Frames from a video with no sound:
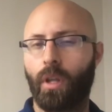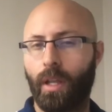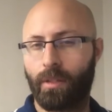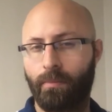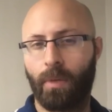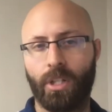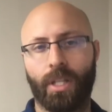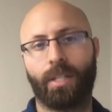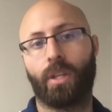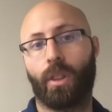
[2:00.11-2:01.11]
as much
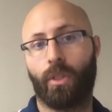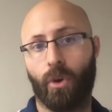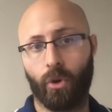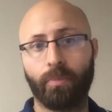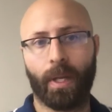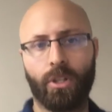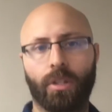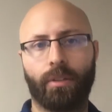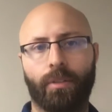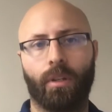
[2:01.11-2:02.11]
as those
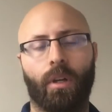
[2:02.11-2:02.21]
patients